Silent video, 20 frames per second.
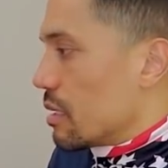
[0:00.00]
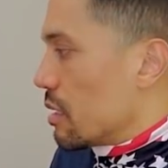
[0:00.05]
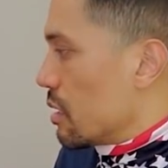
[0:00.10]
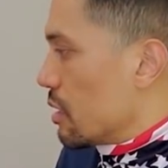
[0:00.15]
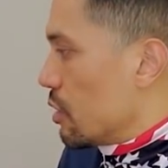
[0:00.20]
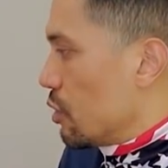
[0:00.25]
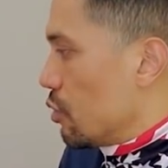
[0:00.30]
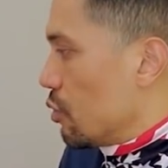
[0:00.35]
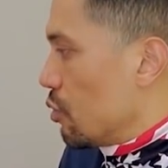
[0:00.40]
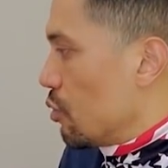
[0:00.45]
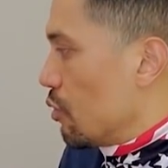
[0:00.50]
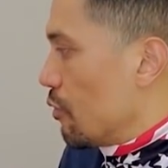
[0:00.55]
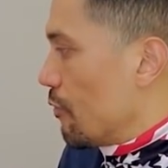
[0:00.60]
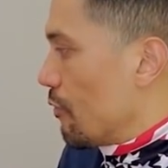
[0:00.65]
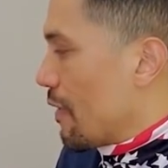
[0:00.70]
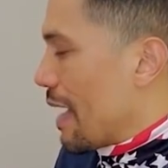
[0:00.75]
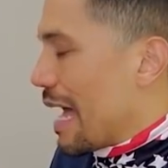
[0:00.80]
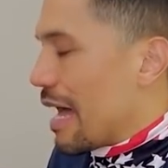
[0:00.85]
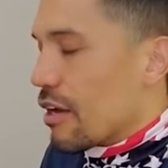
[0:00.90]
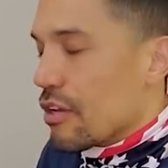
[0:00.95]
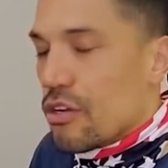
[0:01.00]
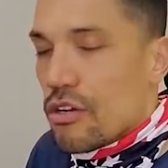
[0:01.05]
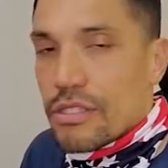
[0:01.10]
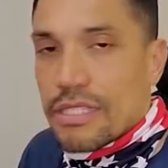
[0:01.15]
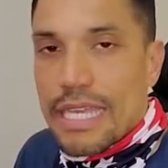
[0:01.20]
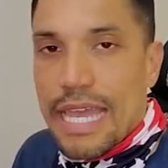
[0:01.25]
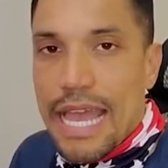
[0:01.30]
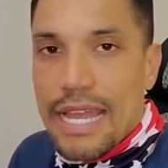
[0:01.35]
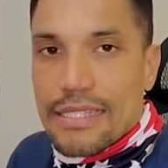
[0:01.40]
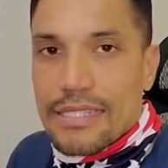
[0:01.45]
you file your
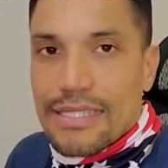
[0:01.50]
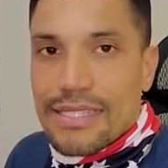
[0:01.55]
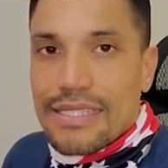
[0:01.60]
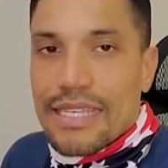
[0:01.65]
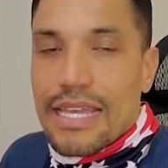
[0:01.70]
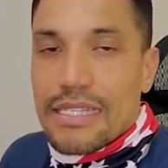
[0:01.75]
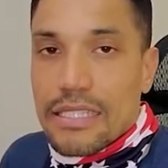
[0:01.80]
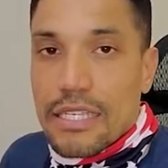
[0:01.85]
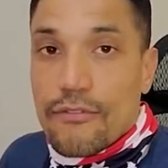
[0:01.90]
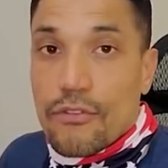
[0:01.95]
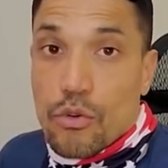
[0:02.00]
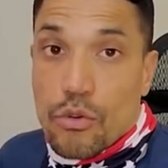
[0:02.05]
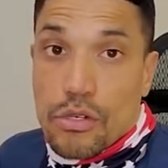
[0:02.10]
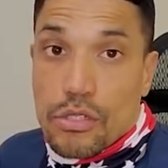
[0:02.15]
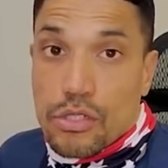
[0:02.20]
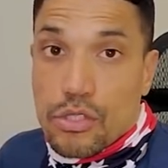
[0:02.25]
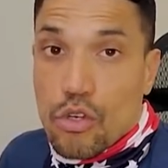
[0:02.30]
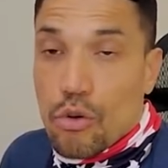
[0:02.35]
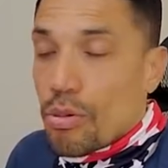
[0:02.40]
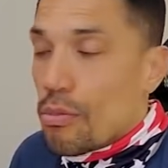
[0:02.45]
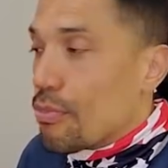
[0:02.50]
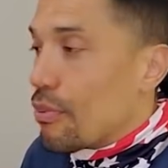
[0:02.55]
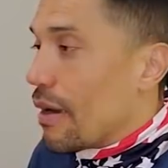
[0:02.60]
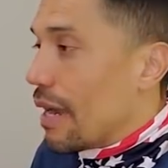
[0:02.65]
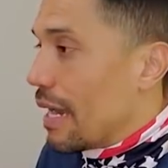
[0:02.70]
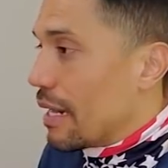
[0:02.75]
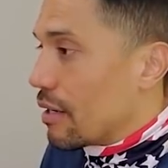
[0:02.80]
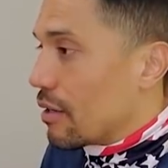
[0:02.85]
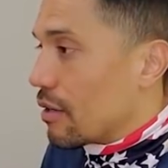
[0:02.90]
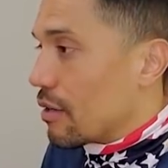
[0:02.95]
taxes as if you were a sole
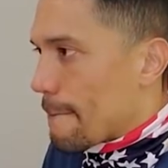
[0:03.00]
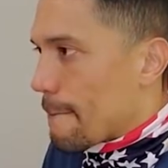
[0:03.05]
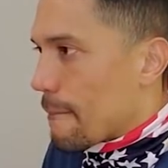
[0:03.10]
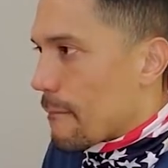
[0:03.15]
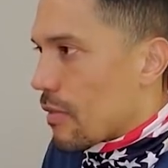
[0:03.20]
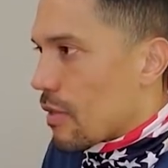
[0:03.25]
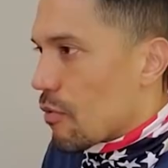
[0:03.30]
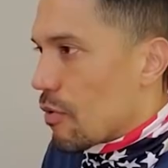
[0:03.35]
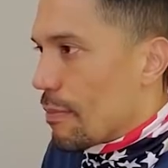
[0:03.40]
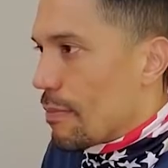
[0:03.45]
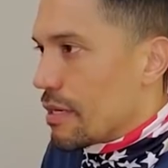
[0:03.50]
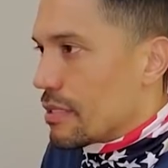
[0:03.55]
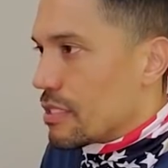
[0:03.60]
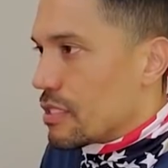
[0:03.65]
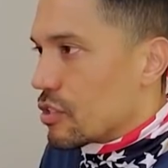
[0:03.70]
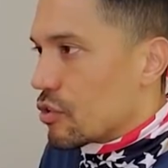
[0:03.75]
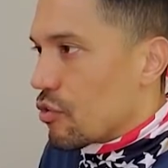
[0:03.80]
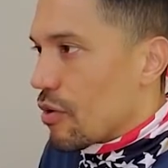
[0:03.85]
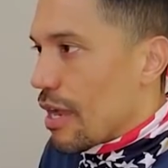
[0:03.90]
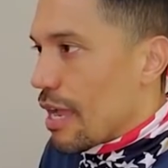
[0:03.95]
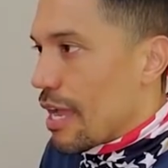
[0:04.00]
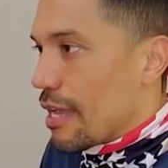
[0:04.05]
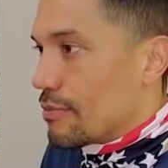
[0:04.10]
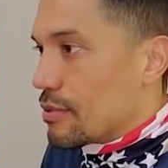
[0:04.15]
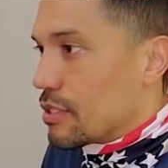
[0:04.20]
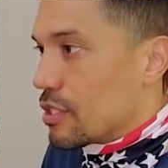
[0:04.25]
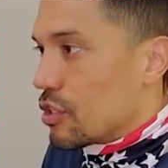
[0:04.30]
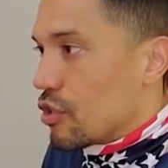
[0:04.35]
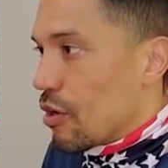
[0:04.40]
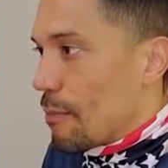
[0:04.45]
proprietor. What best
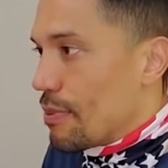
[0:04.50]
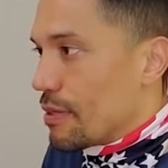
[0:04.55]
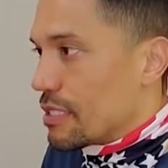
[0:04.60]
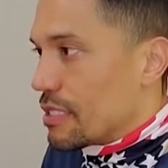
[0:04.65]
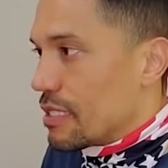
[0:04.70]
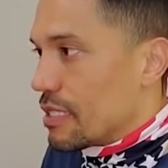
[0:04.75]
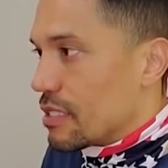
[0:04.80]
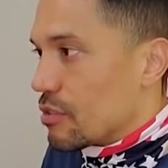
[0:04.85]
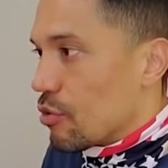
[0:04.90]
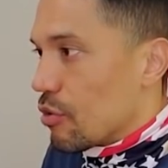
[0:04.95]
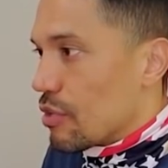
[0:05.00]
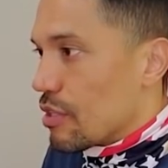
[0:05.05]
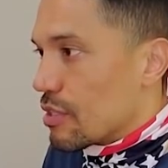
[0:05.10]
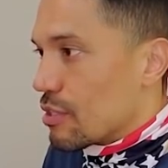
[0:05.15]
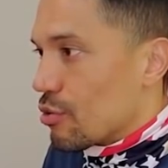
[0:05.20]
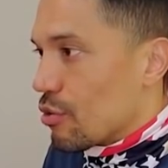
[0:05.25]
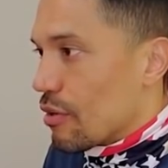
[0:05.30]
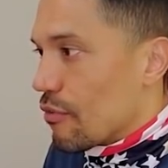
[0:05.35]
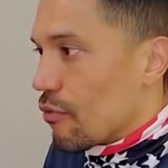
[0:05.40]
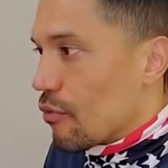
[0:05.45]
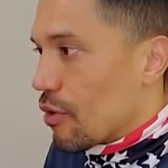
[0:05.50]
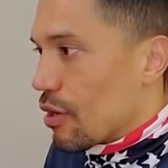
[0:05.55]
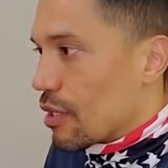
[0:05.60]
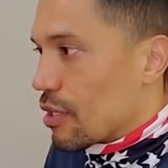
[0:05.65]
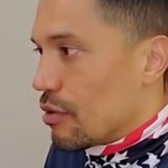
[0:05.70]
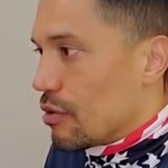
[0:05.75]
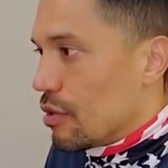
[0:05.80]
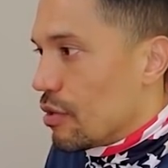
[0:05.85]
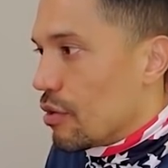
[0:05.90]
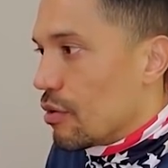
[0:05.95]
describes your business or the sort of work
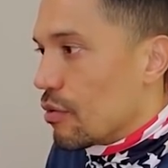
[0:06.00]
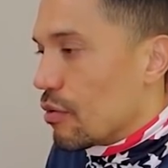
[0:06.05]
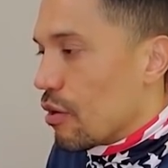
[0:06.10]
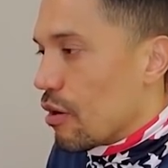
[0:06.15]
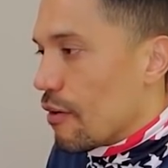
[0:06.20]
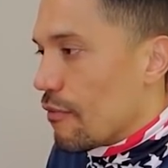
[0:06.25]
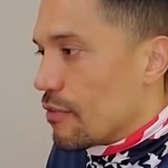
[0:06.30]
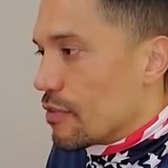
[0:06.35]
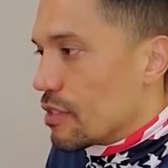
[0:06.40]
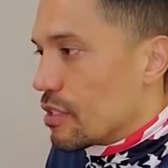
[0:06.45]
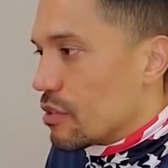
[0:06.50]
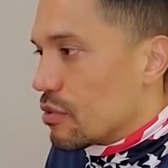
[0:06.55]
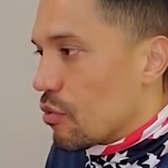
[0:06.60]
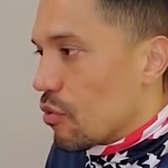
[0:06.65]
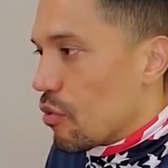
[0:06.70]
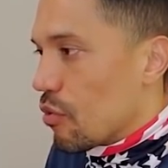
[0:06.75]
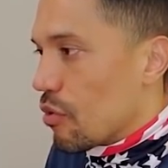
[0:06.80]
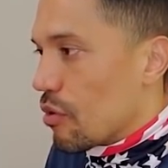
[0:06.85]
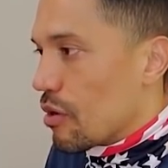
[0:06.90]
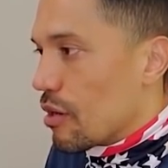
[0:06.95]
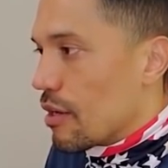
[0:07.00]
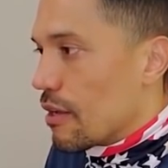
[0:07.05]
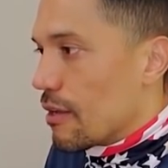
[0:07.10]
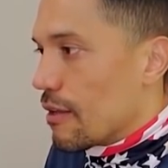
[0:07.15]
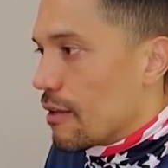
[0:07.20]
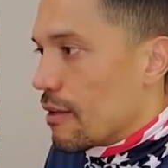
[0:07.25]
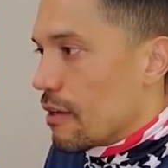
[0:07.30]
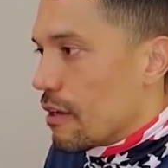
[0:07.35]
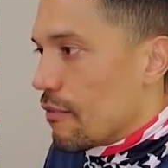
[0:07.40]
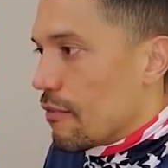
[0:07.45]
you do, offices or
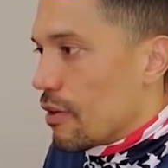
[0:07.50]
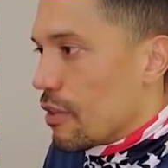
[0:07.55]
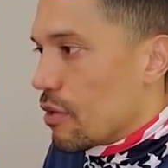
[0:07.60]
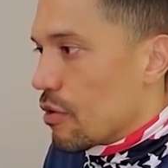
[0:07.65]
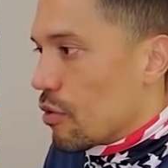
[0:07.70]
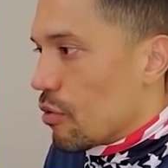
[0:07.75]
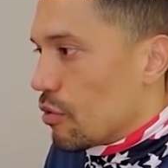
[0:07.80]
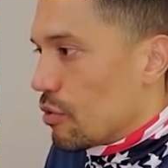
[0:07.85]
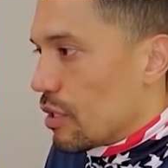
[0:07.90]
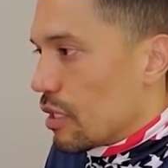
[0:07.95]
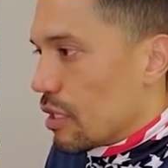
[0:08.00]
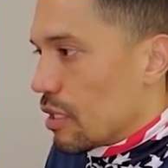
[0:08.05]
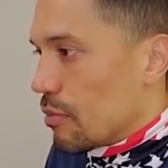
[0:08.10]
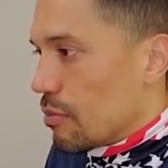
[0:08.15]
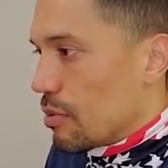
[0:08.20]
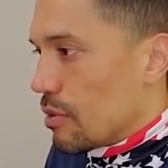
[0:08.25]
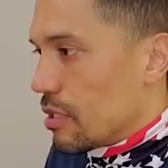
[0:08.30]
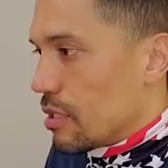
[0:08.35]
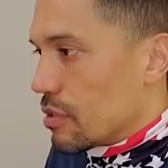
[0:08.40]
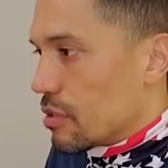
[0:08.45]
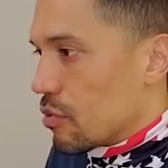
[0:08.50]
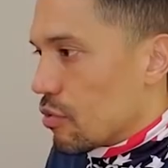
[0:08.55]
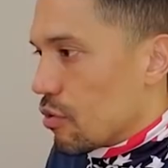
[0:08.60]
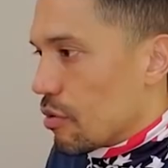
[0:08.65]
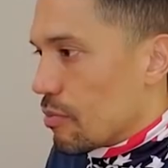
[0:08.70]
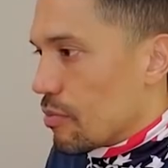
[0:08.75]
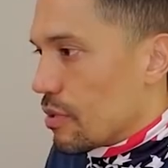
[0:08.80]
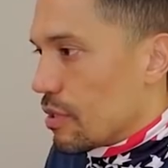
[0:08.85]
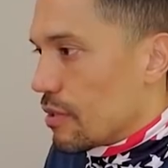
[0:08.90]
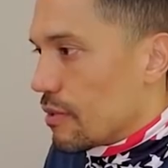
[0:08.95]
of other holding companies,
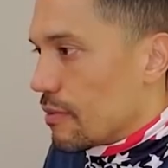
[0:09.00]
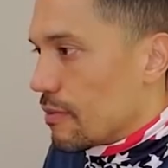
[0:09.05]
corporate,